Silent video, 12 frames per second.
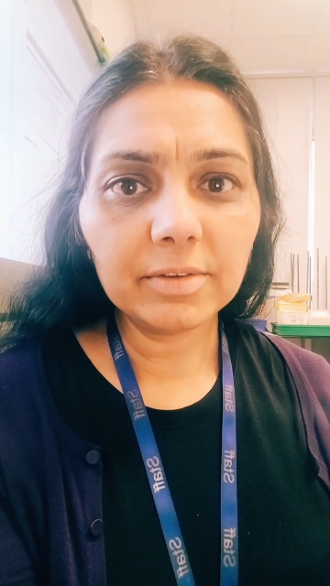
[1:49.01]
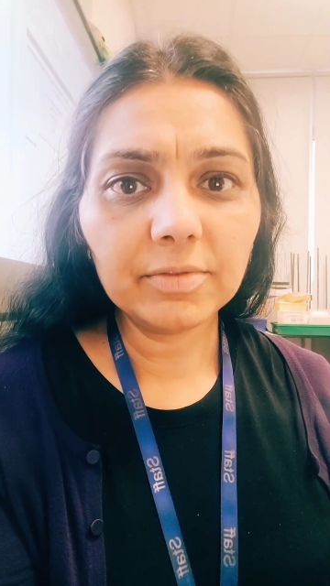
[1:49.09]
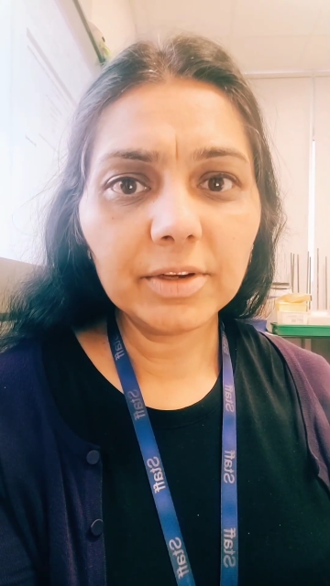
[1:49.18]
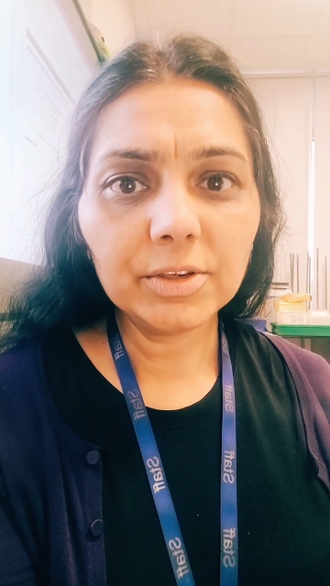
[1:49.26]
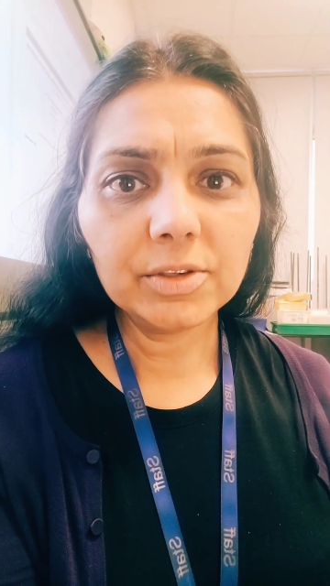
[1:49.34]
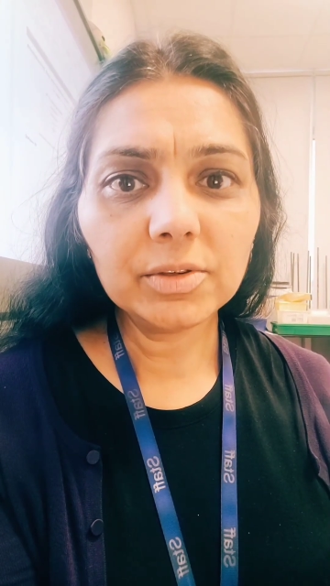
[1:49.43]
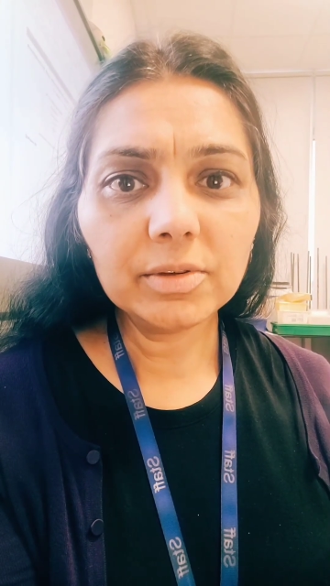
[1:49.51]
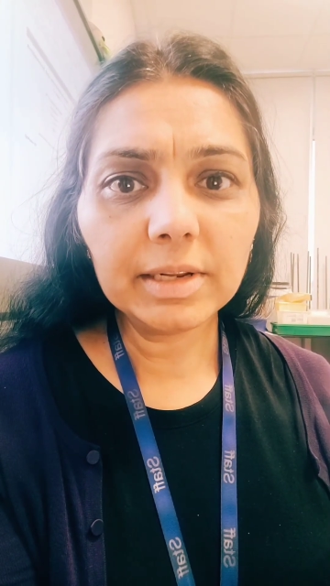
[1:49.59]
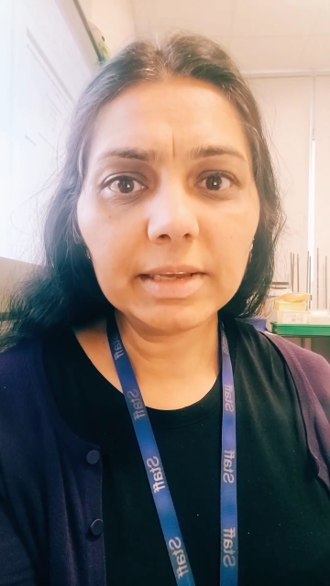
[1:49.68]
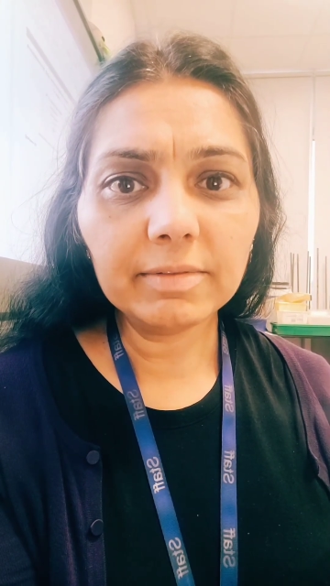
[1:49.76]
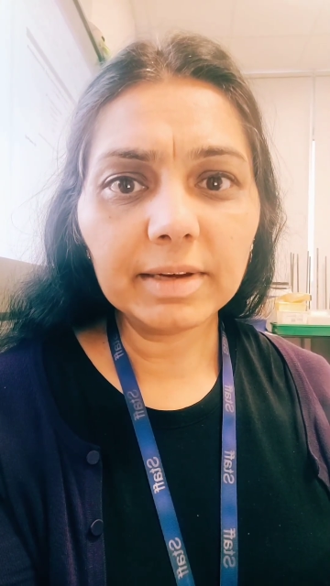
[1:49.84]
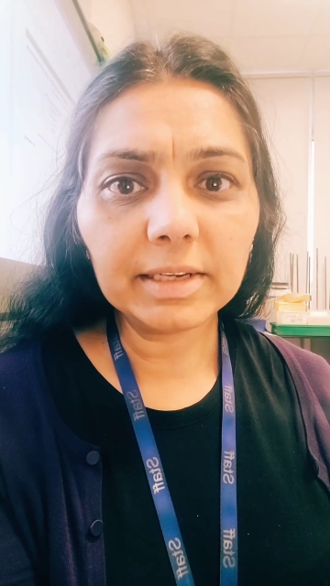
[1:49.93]
if you do
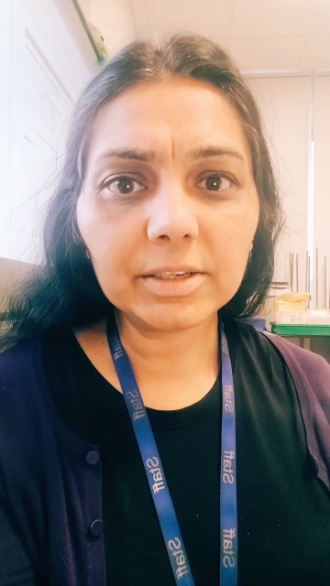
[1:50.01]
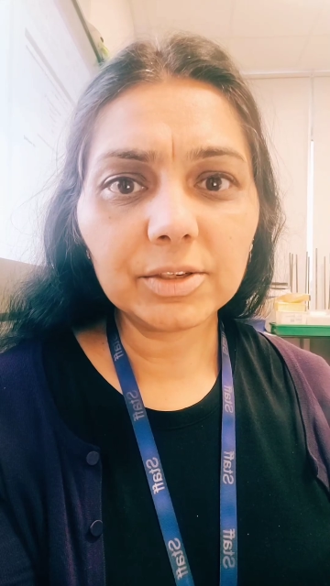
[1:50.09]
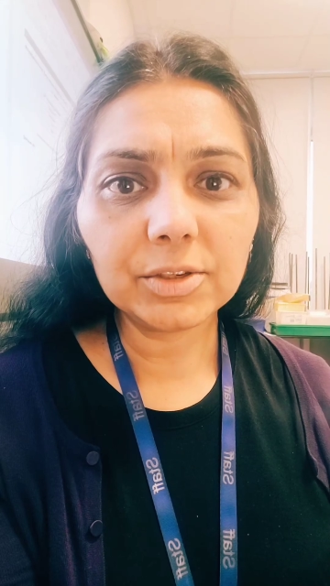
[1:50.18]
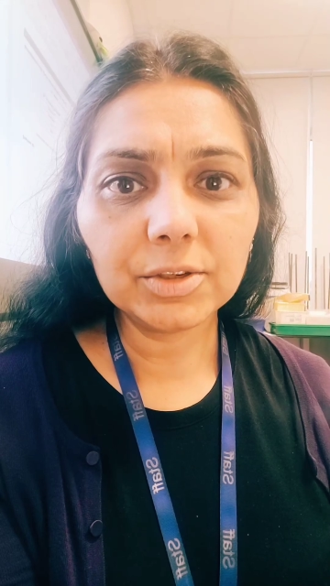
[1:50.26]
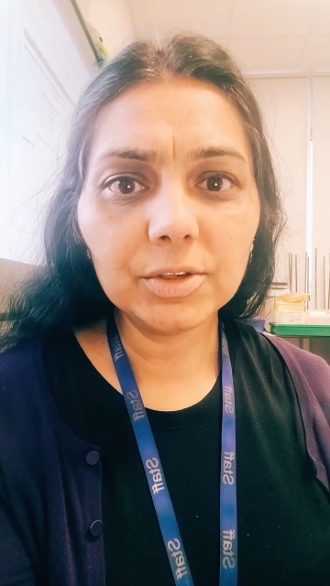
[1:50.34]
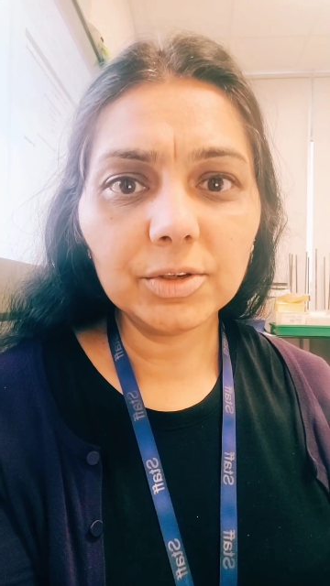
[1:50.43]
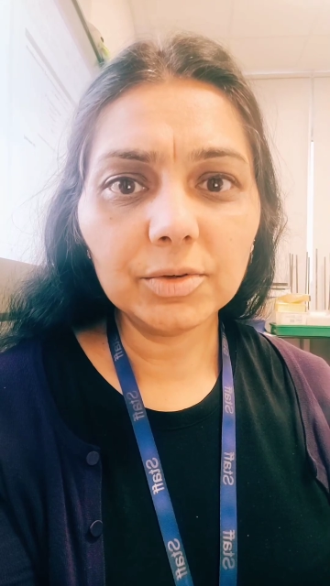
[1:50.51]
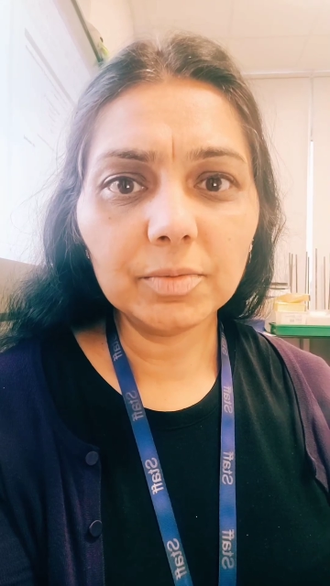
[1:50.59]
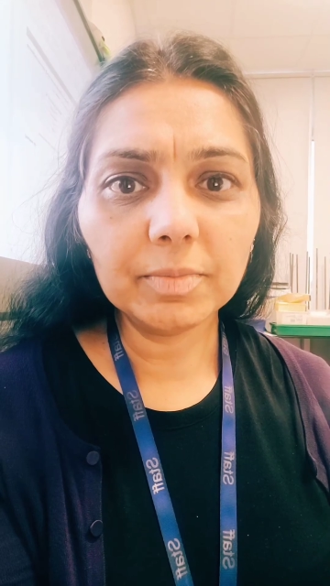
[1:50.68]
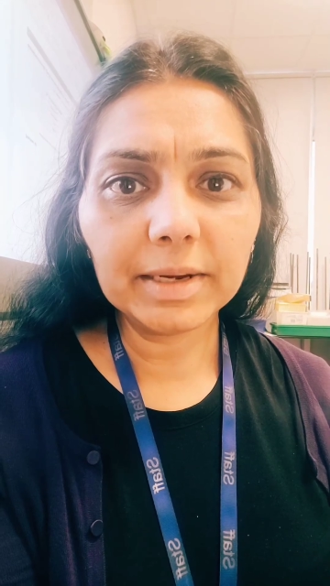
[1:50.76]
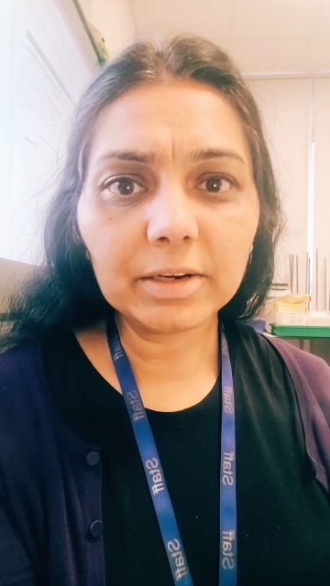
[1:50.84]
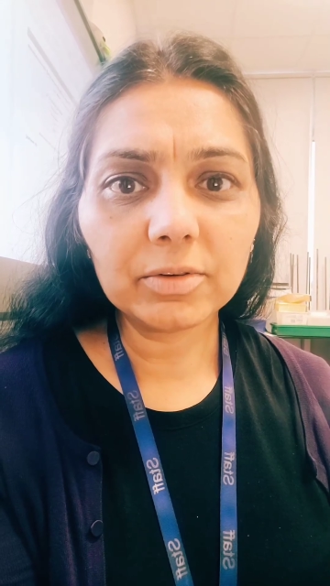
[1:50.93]
leave it to
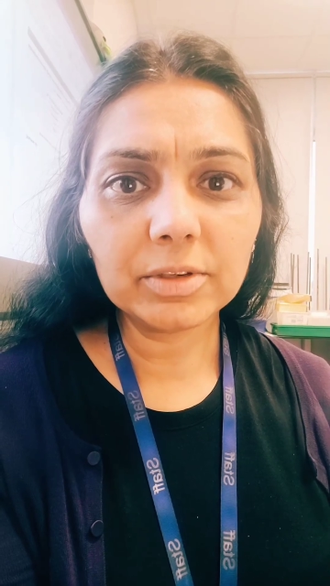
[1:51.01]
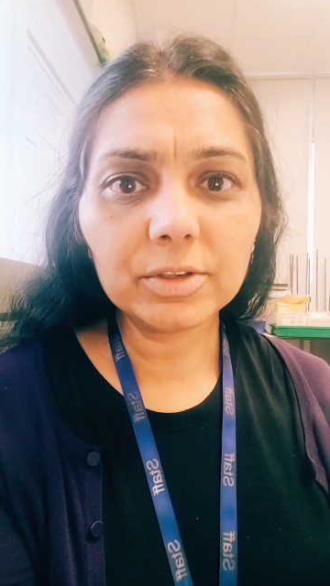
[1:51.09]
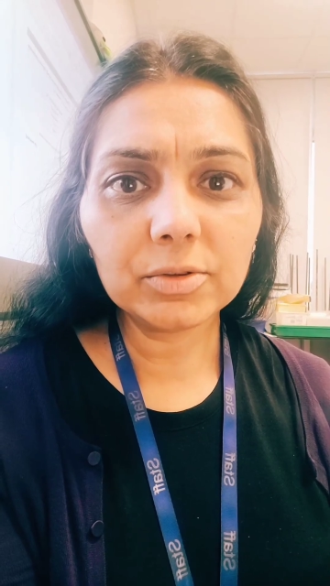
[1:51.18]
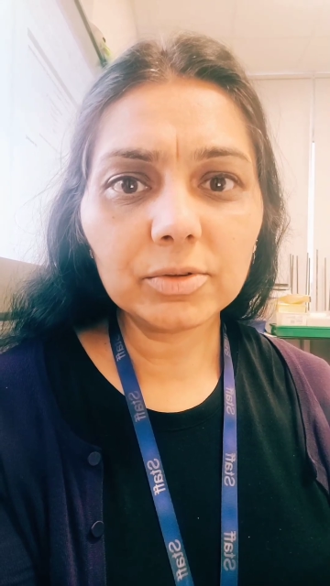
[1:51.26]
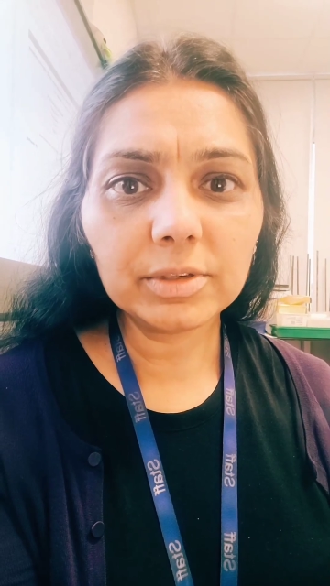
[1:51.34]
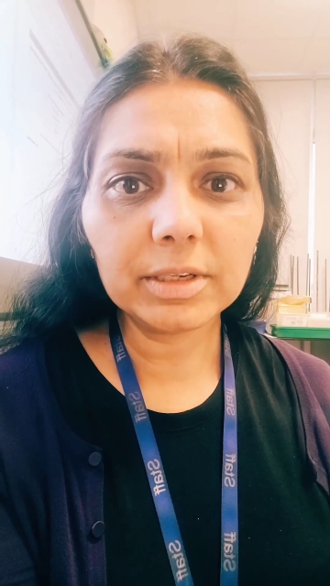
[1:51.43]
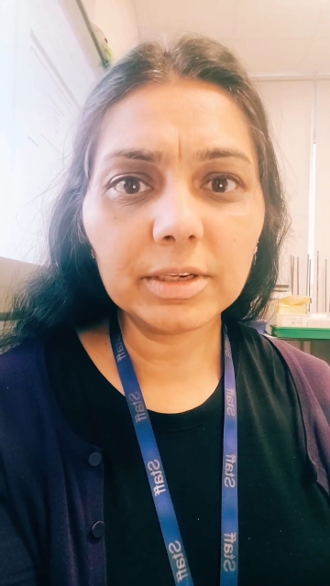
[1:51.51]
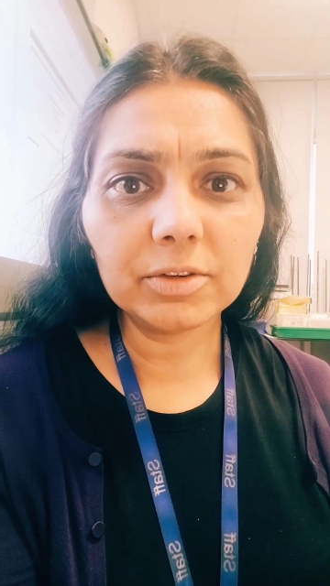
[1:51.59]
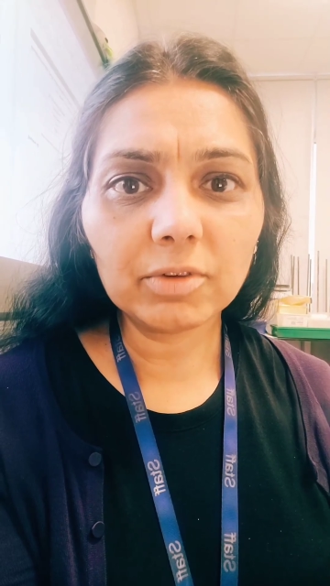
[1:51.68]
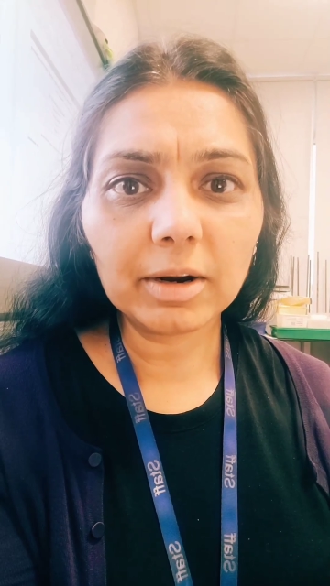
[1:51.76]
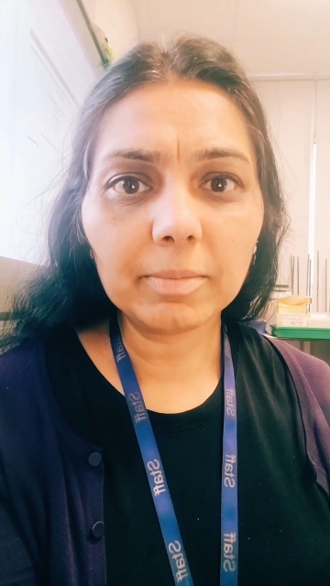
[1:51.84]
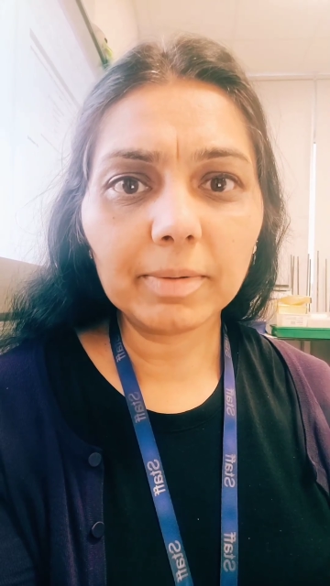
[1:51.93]
make crystals in a
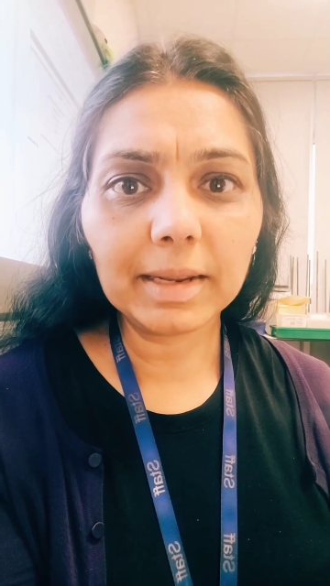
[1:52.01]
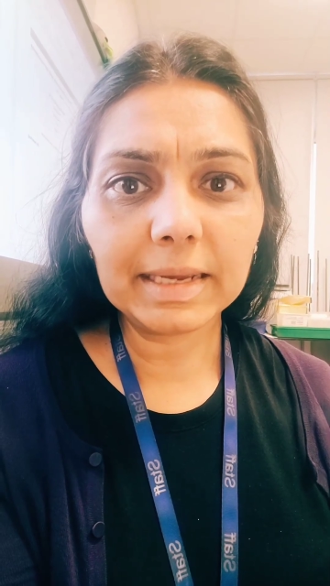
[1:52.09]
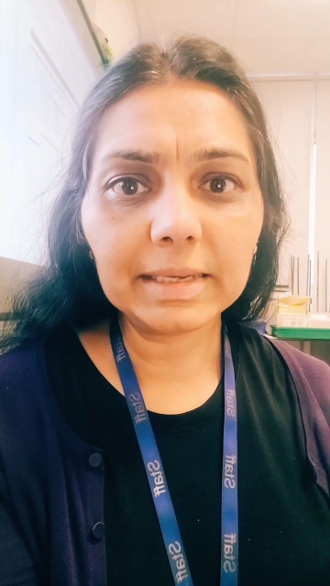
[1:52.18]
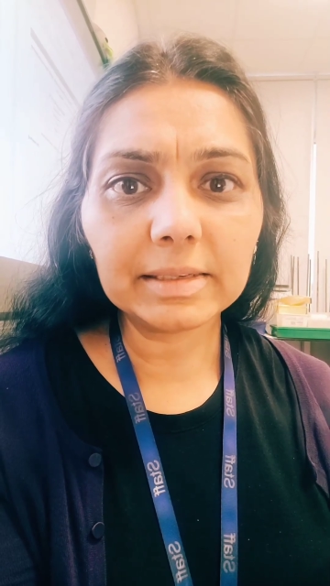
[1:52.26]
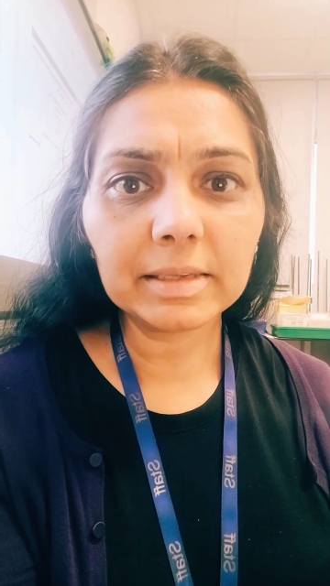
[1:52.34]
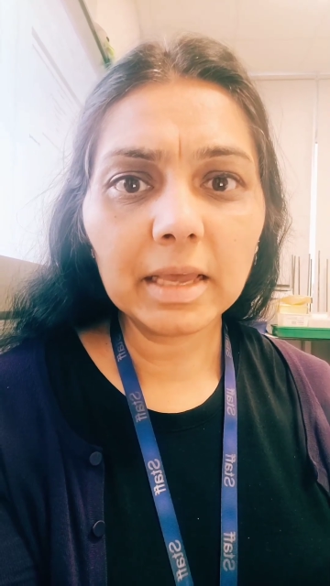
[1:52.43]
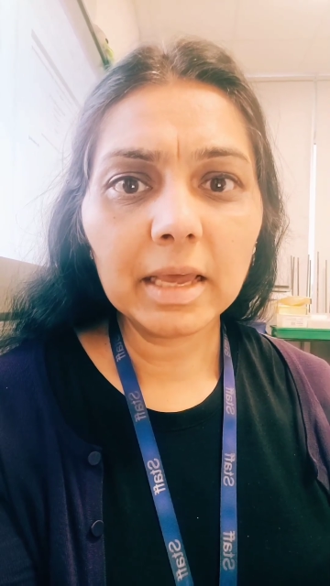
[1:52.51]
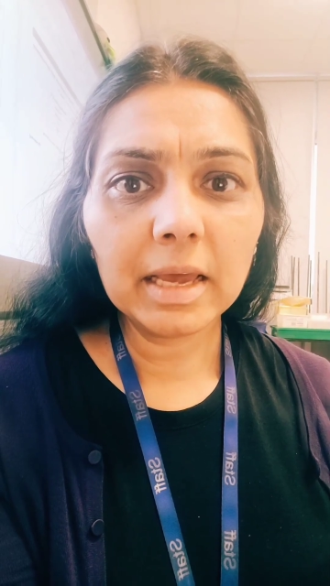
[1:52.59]
dry place,